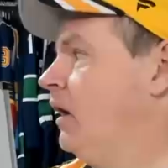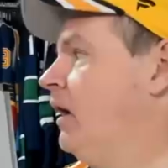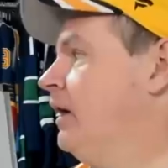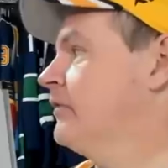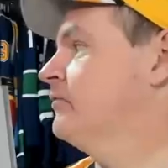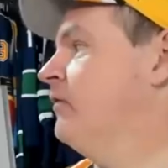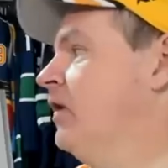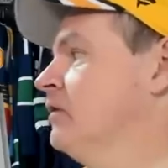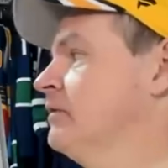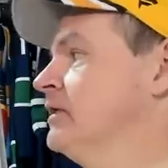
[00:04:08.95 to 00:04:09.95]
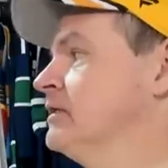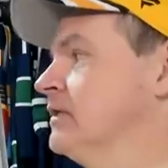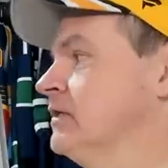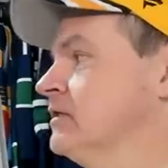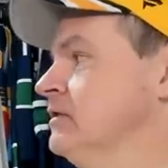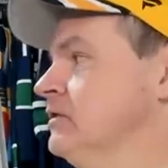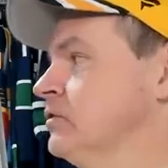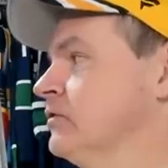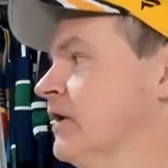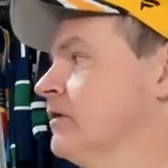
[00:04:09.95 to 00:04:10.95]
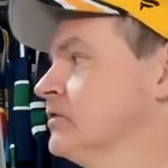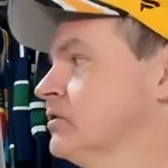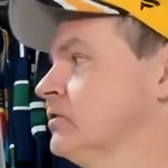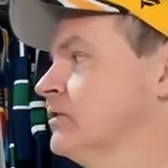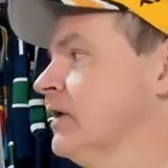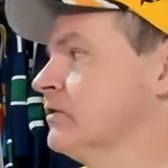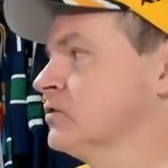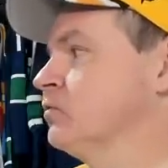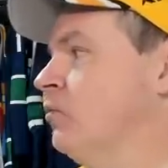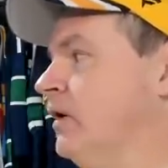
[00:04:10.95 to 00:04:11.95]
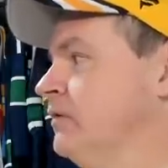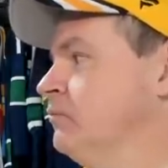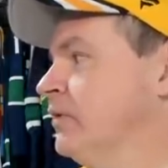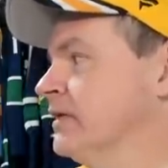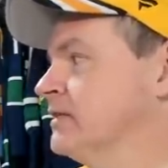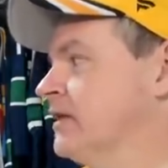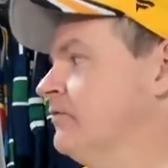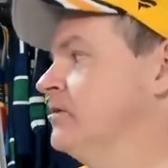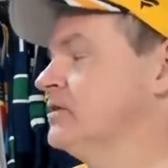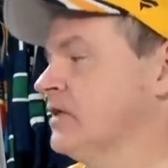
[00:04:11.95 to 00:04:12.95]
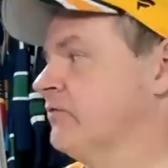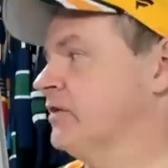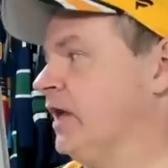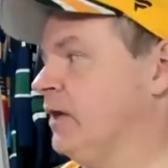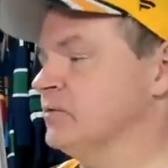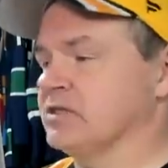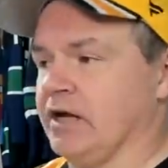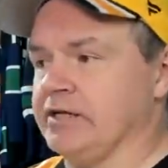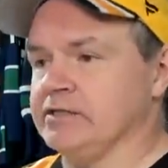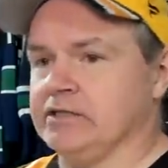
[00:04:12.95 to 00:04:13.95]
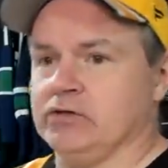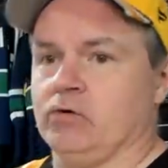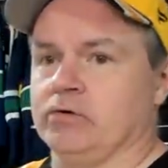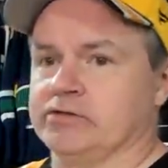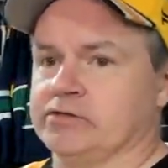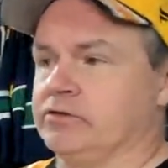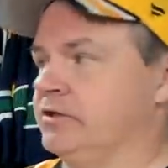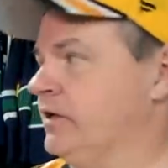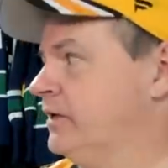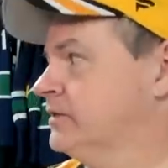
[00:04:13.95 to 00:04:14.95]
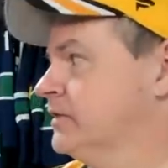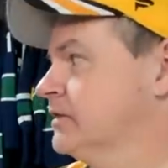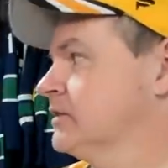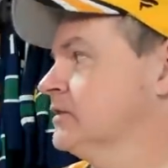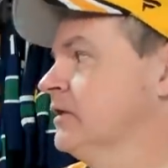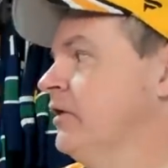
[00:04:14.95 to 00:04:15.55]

Uh, the following season, 2000 2001, plays 77 games, 19 goals, 39 assists,